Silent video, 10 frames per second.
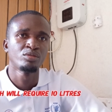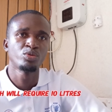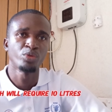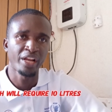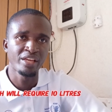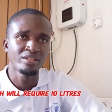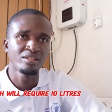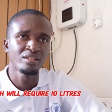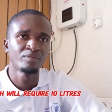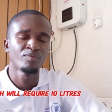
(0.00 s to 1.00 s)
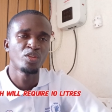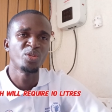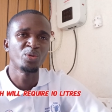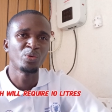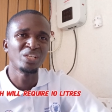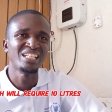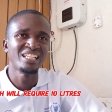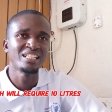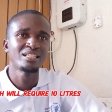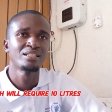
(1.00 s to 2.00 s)
to raise, you will
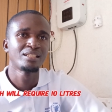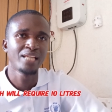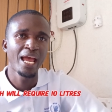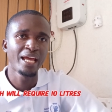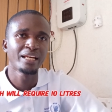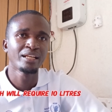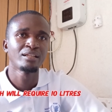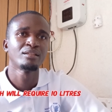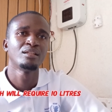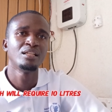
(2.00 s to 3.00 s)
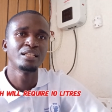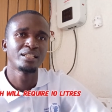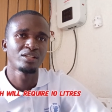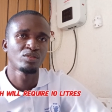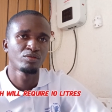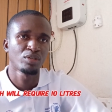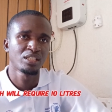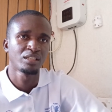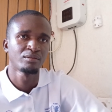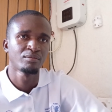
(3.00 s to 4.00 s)
need 10 liters of
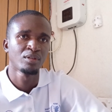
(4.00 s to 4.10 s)
water.